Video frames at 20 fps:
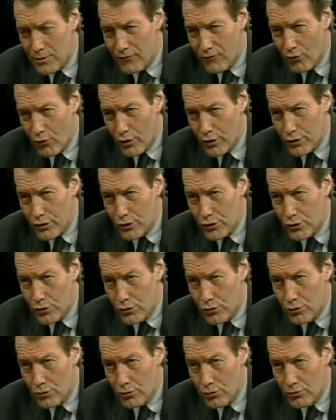it before
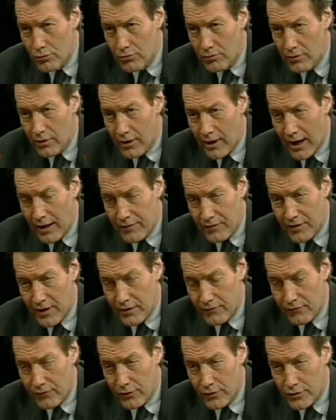you got
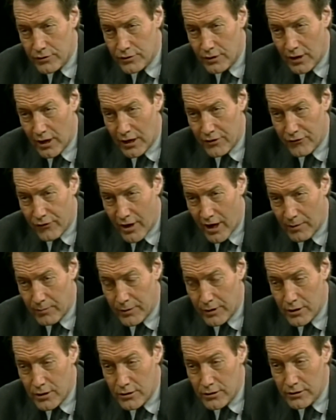that first
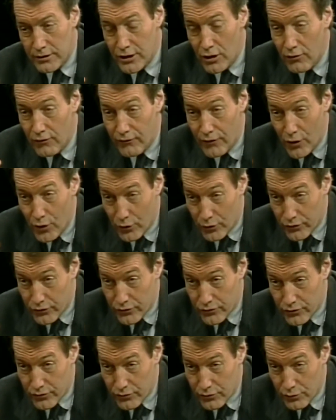contract? Because Little
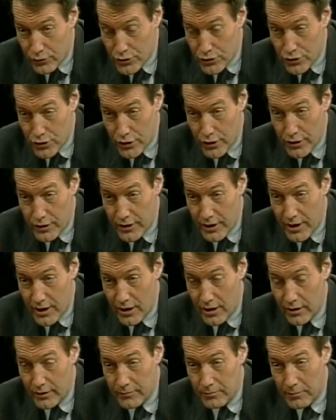Folks was turned
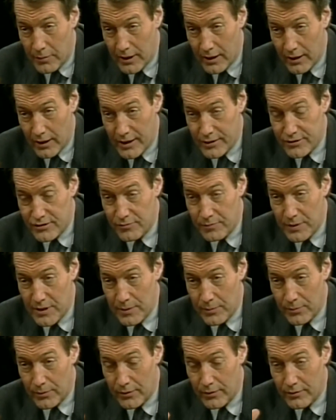down by lots of
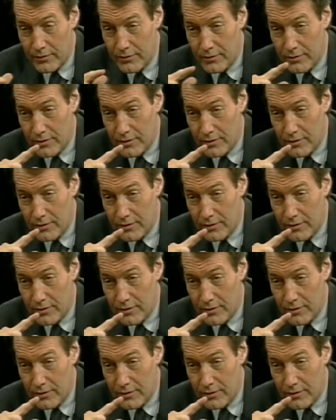people.